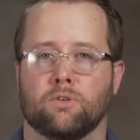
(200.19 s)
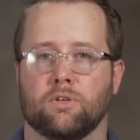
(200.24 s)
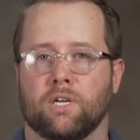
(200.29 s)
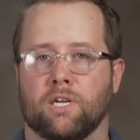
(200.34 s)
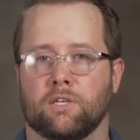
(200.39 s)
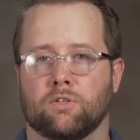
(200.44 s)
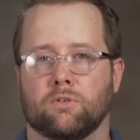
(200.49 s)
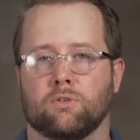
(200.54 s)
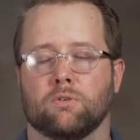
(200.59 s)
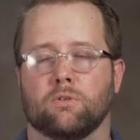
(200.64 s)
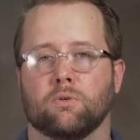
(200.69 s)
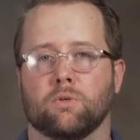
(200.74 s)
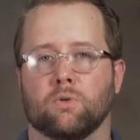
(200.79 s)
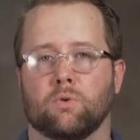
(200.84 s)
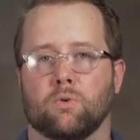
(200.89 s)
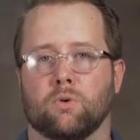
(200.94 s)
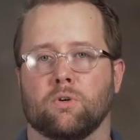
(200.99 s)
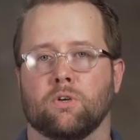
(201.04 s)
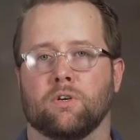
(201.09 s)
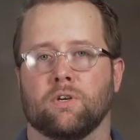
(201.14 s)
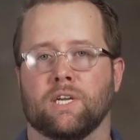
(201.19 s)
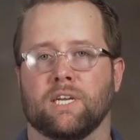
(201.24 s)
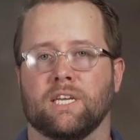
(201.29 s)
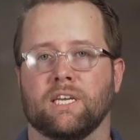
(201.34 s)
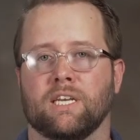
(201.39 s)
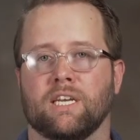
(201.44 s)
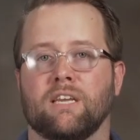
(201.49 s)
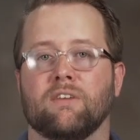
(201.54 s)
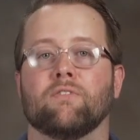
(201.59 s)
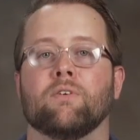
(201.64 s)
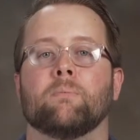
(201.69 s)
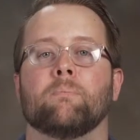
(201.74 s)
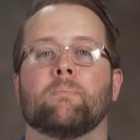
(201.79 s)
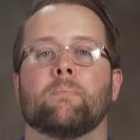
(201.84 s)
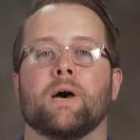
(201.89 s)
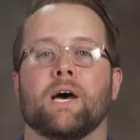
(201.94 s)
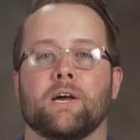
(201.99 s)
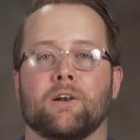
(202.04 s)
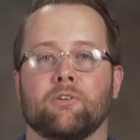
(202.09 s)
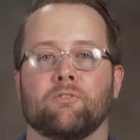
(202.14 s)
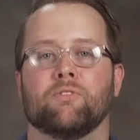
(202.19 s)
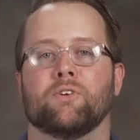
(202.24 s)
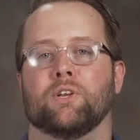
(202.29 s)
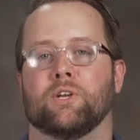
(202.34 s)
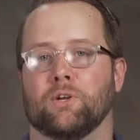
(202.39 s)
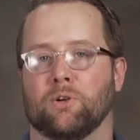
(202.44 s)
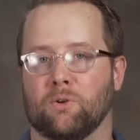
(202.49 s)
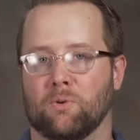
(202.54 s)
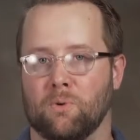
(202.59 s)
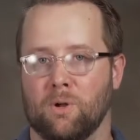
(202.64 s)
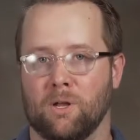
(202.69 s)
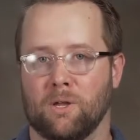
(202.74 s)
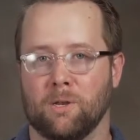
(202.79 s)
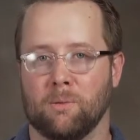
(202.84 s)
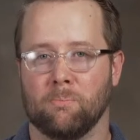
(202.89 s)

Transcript: or external recorder and get even better video quality.